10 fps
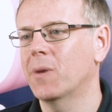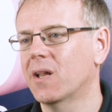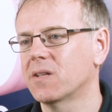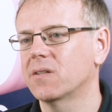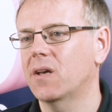
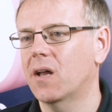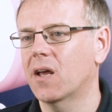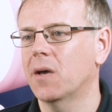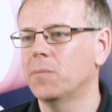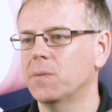Ellis and
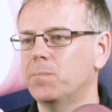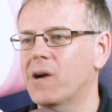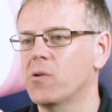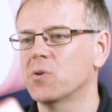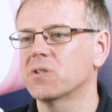I am the
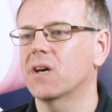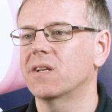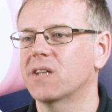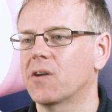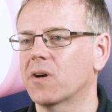Barrow
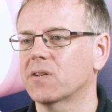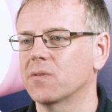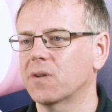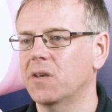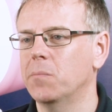Site Director
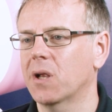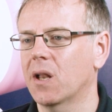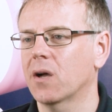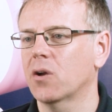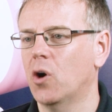at
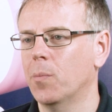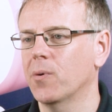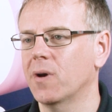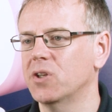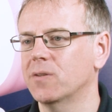Kimberly-Clark
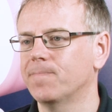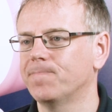Corporation.